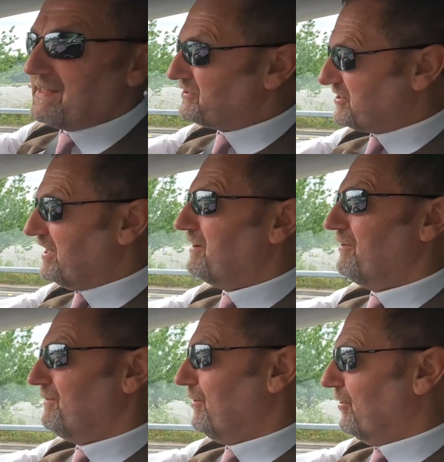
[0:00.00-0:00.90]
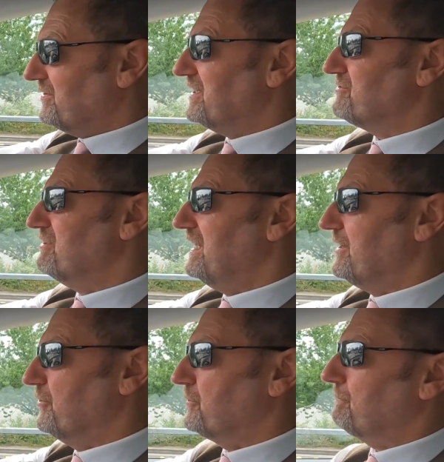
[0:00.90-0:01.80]
this car a lot. It's really
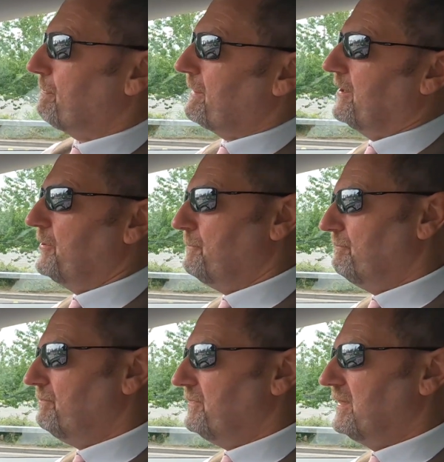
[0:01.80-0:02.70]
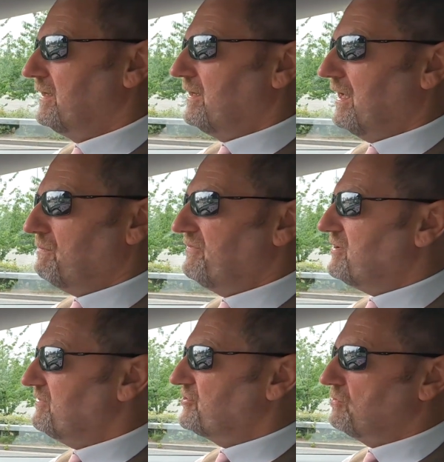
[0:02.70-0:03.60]
good. And we've
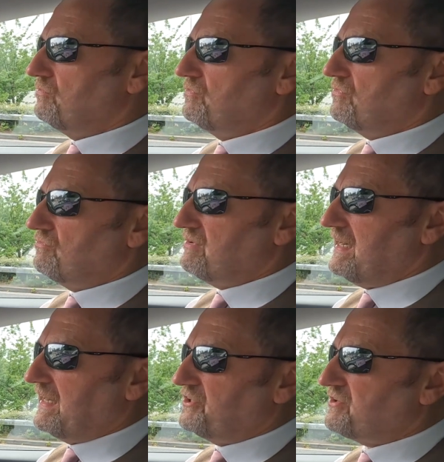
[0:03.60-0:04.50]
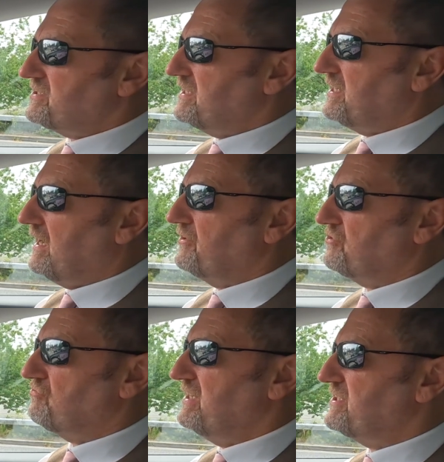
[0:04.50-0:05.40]
driven some really interesting cars
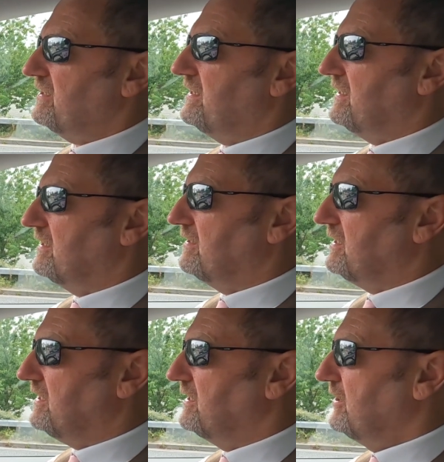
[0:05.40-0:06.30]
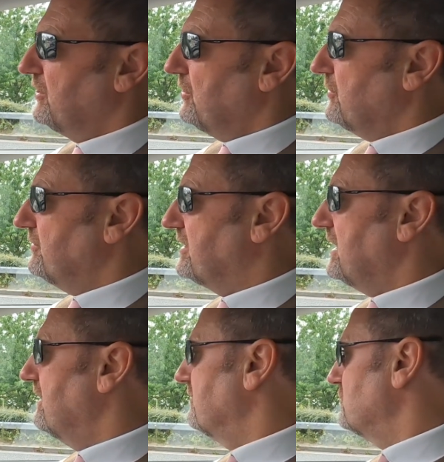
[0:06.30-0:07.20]
just recently at the Kia as